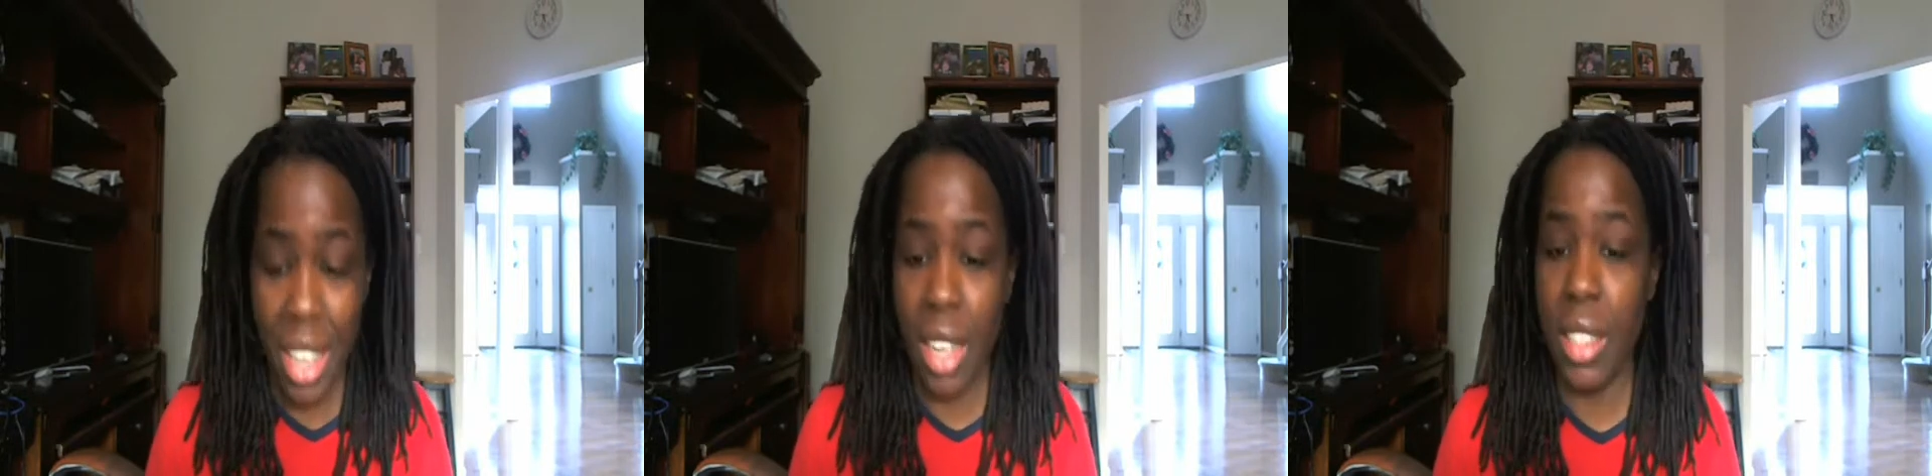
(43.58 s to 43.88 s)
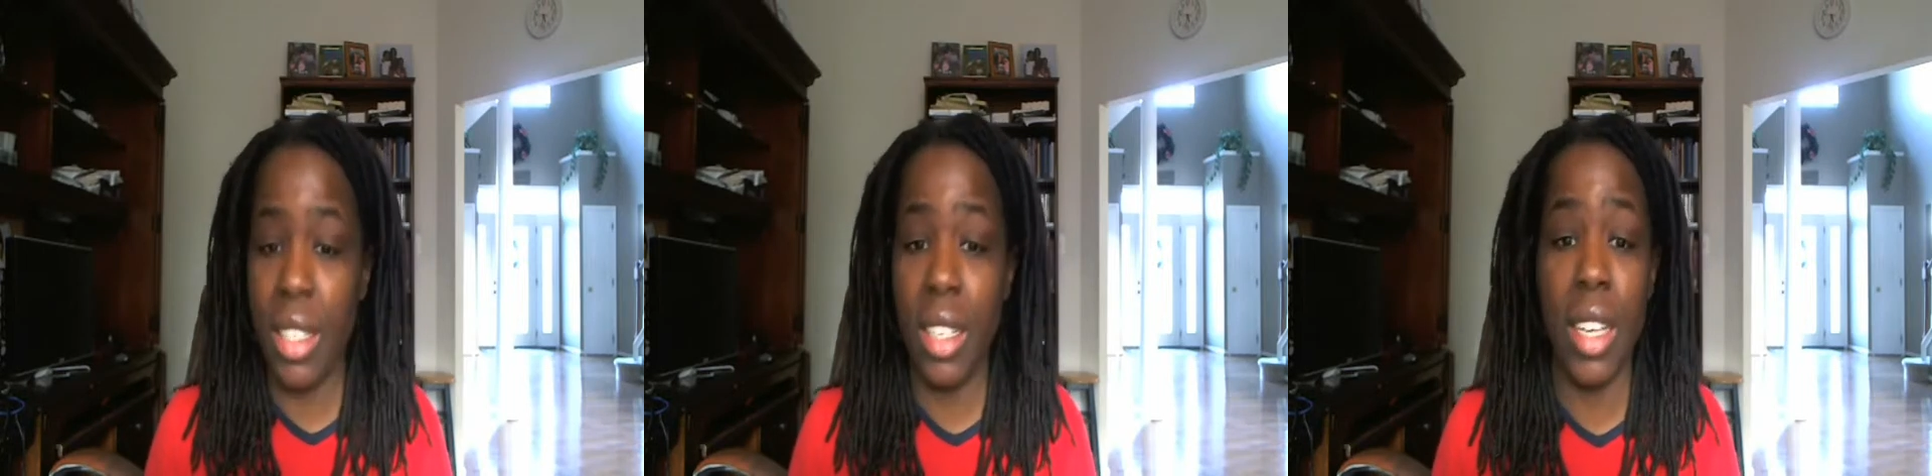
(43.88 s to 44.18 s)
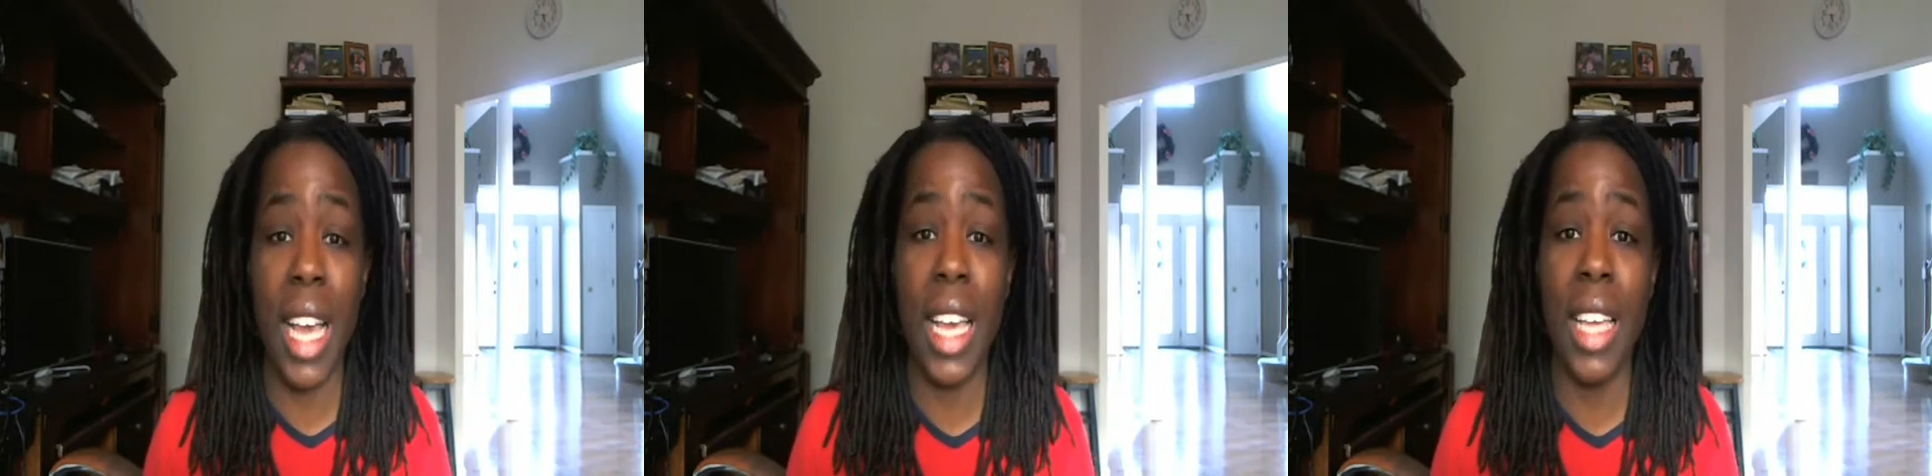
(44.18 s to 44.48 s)

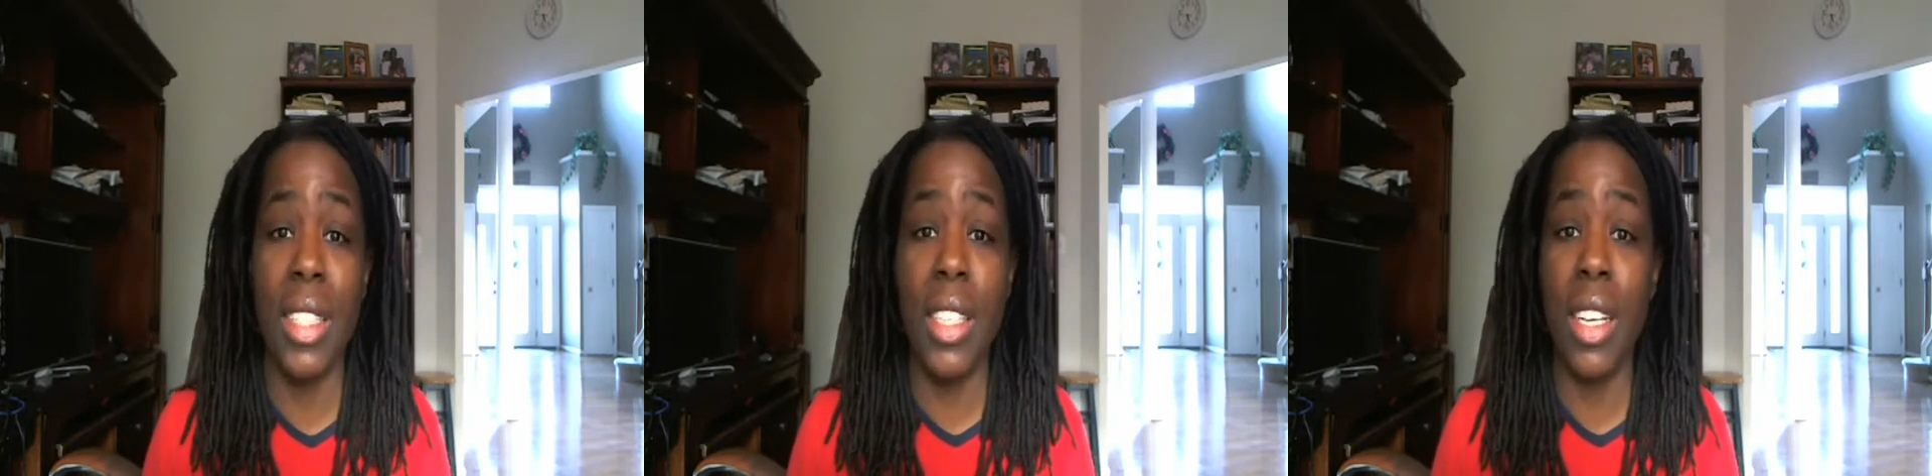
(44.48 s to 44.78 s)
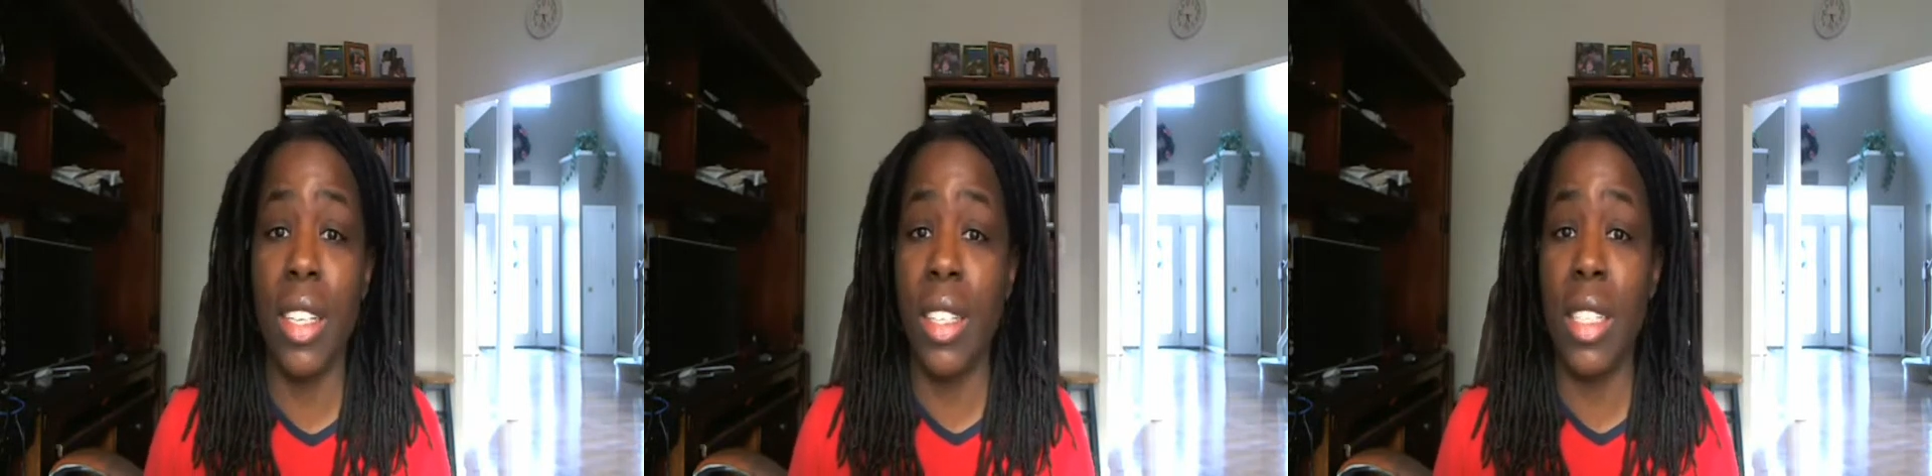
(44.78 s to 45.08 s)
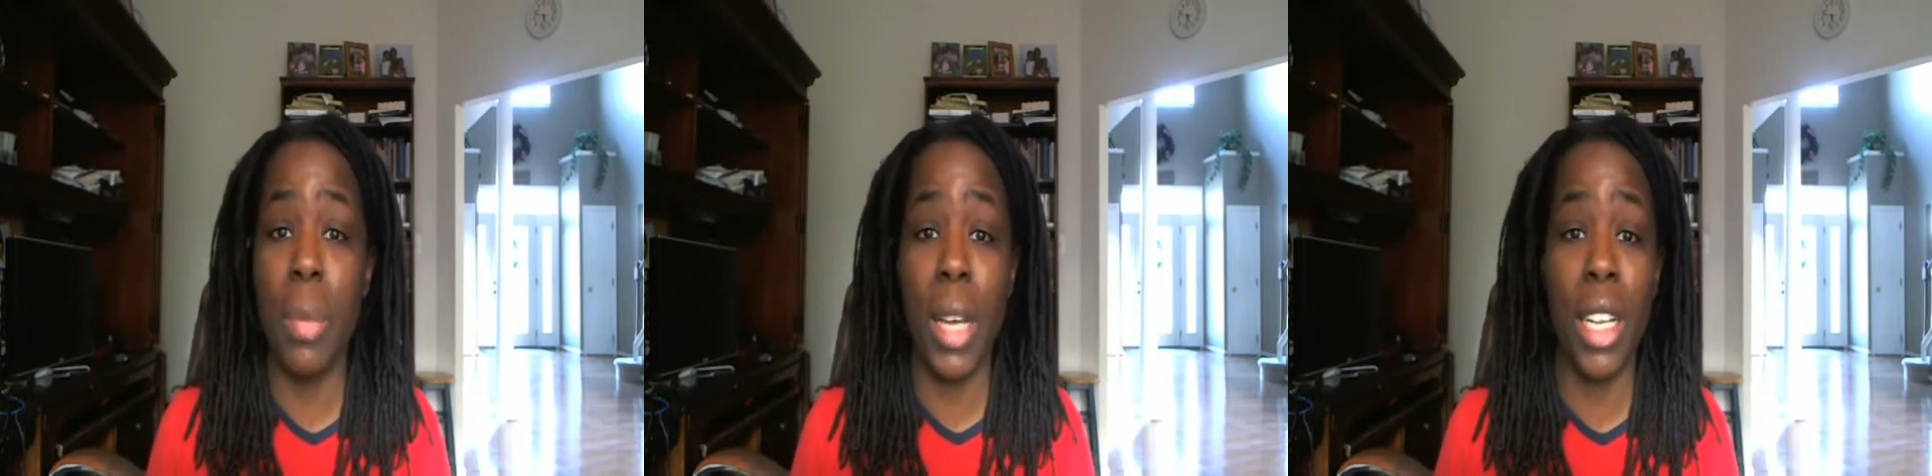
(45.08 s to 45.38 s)
until I took the
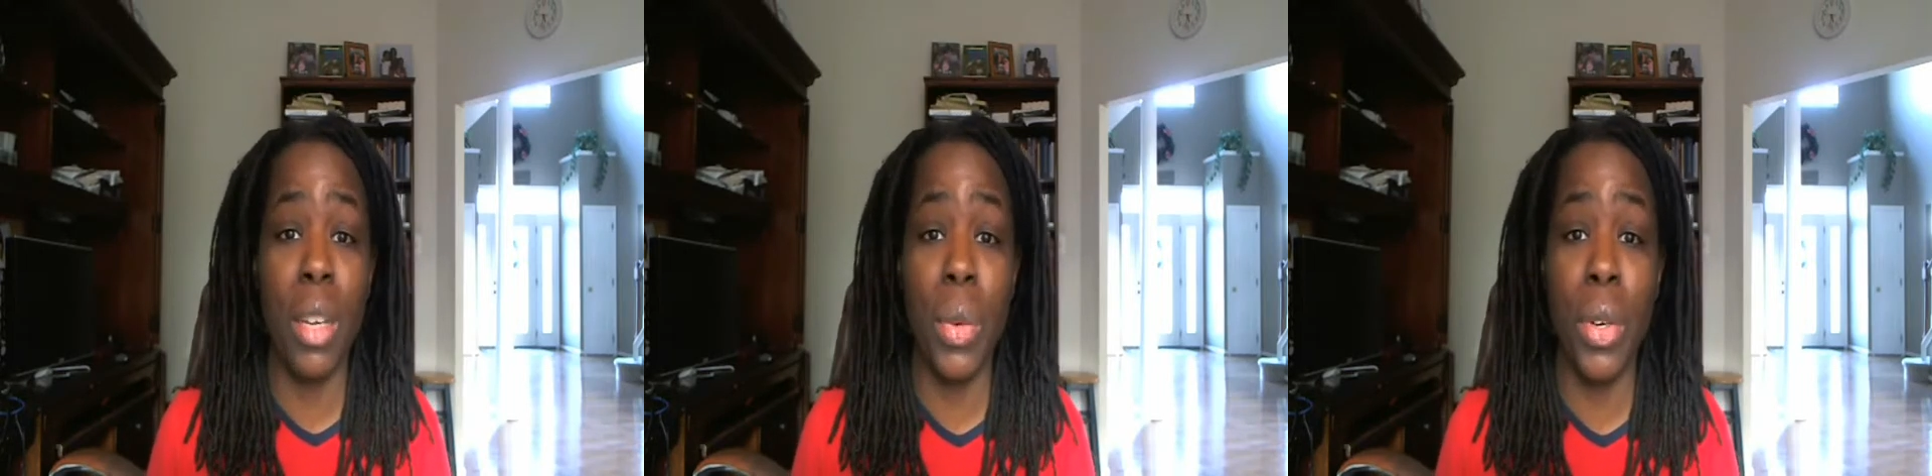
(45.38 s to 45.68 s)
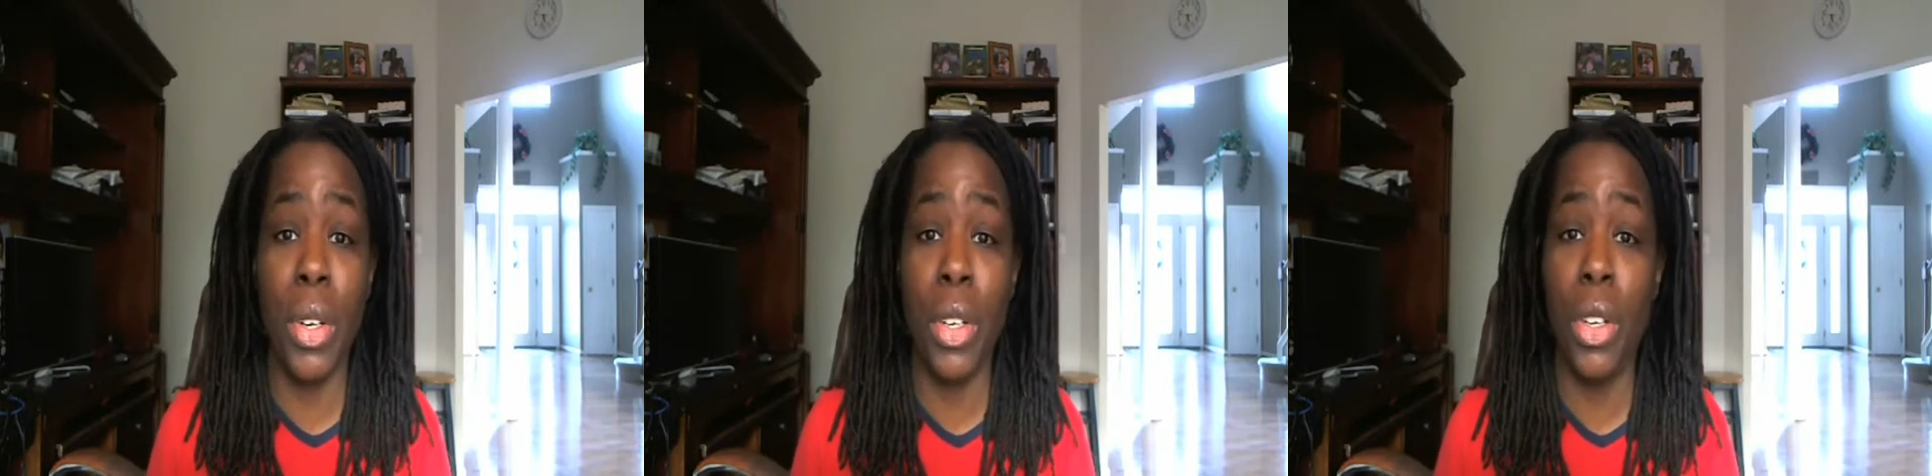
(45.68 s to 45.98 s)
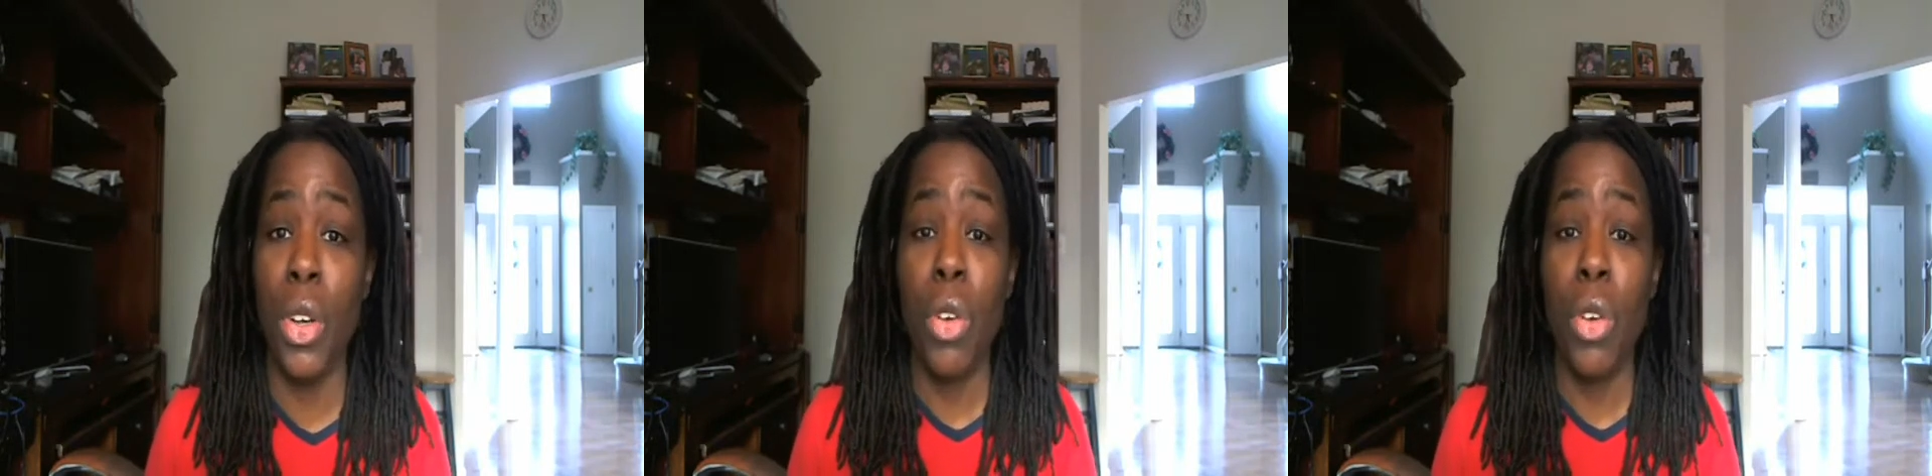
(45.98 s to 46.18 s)
spelling word,